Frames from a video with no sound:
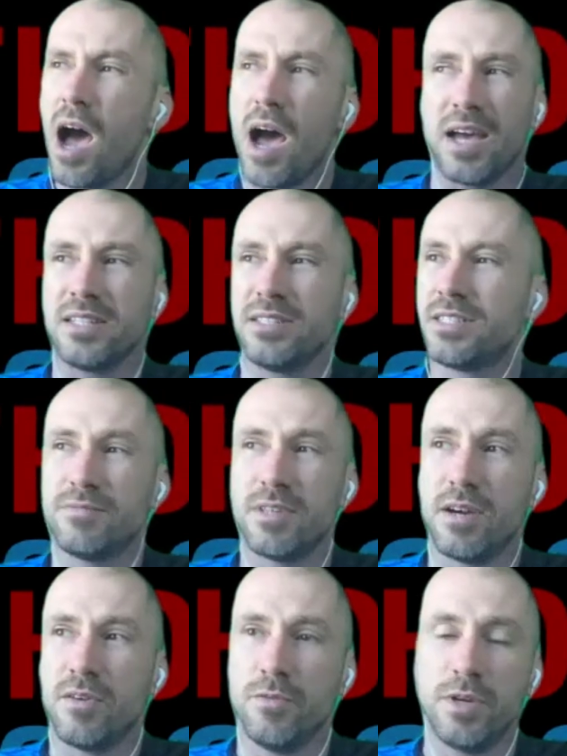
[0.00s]
And
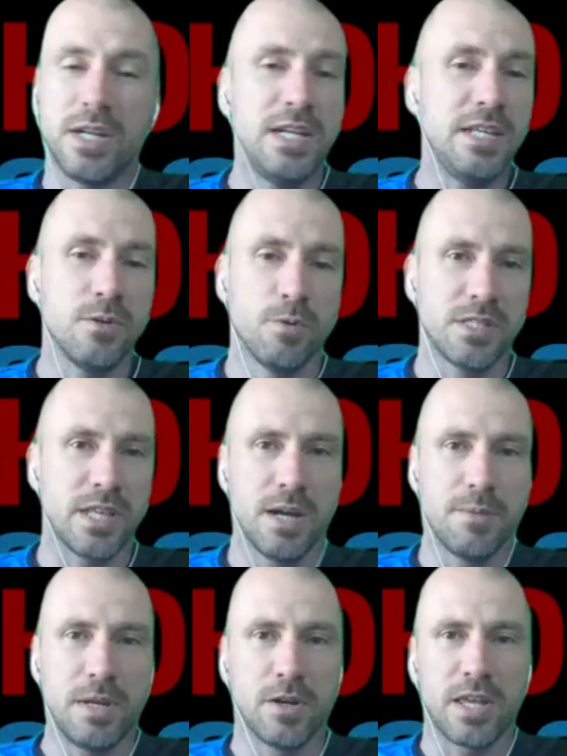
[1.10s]
really the ones that
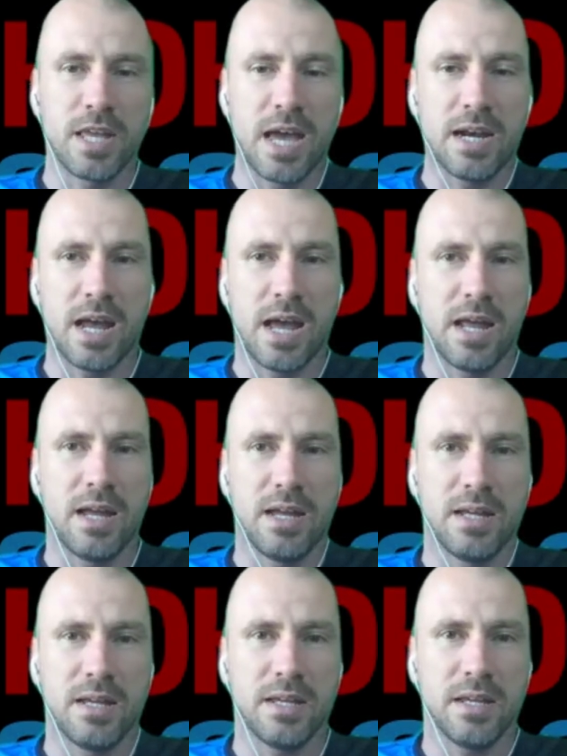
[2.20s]
I'd be looking at,
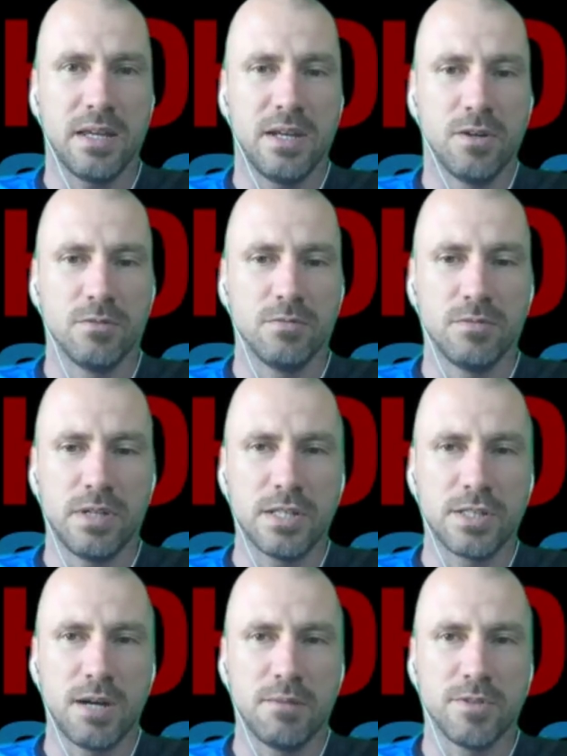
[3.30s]
uh, you know, in
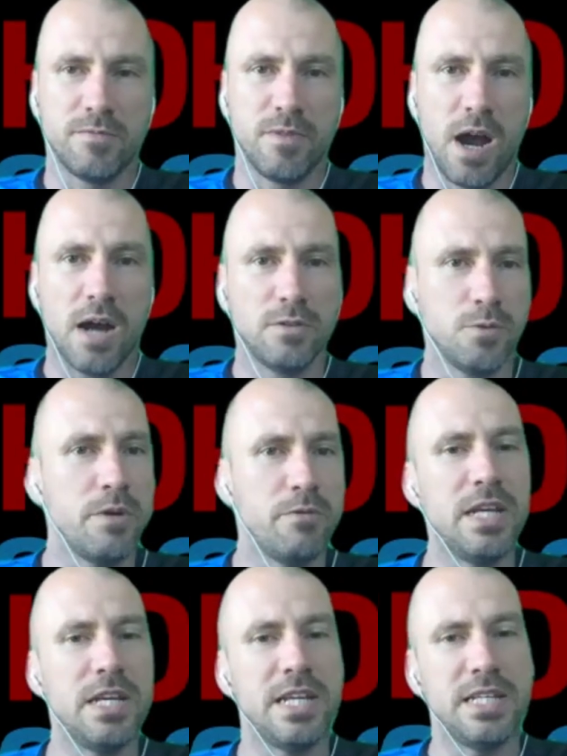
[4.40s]
terms of, do we
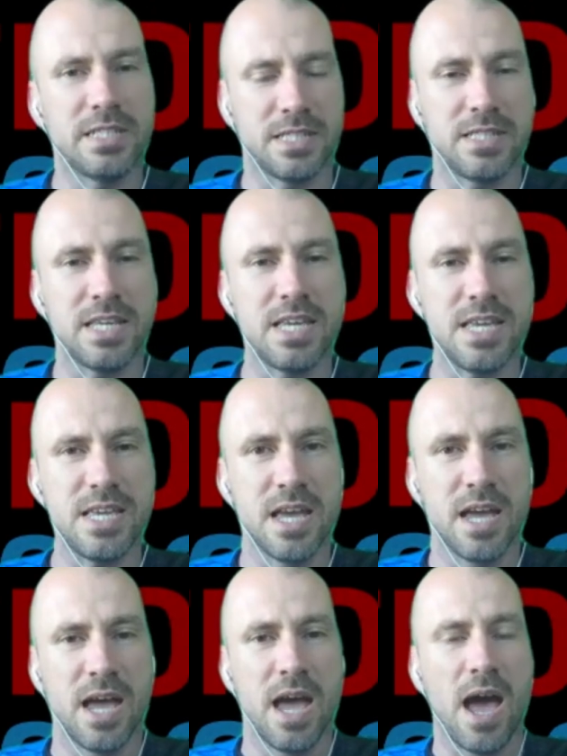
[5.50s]
really need to see
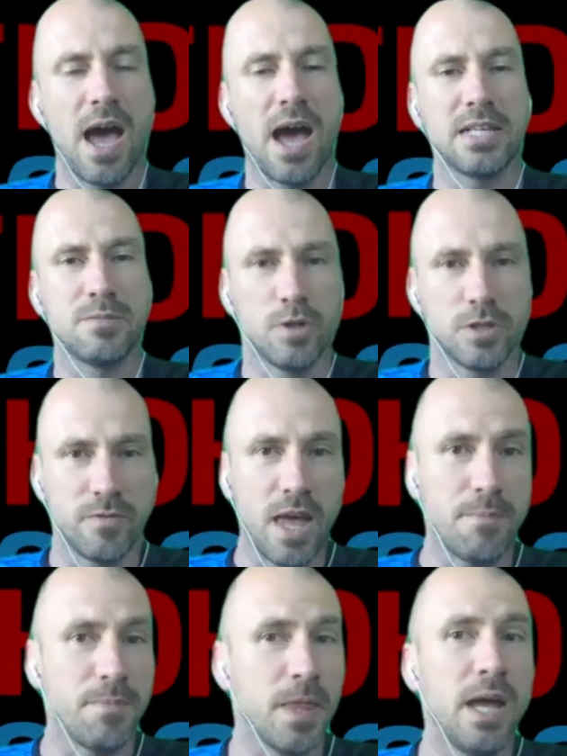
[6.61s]
as much of
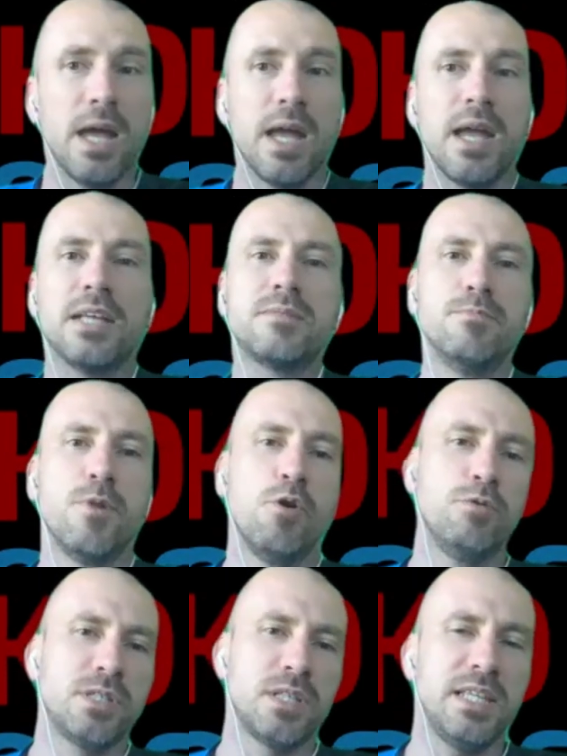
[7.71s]
them? It's
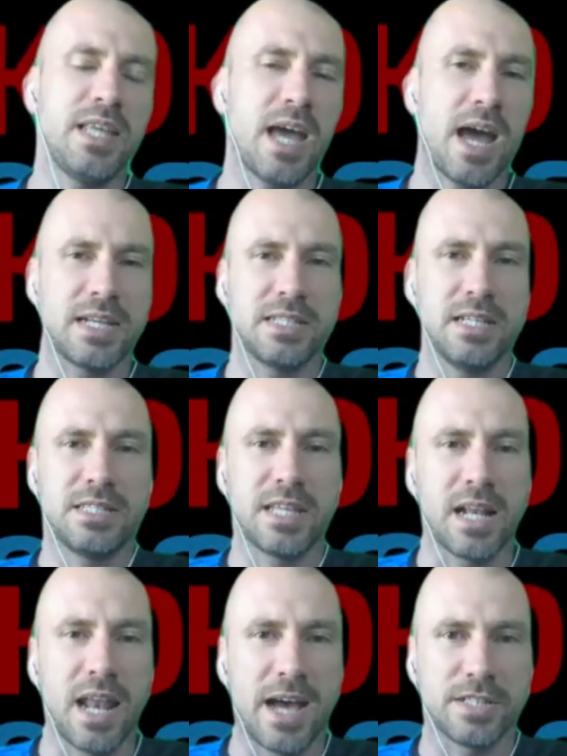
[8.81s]
mostly the acts, it's the
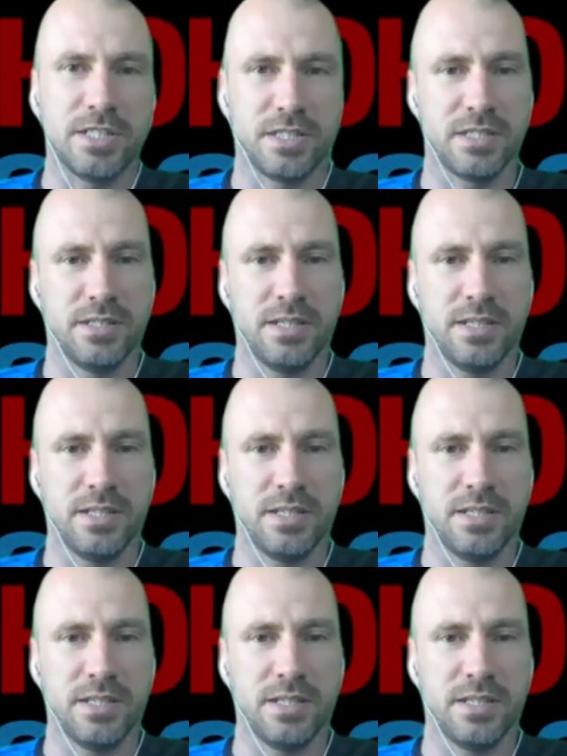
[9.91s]
clashes.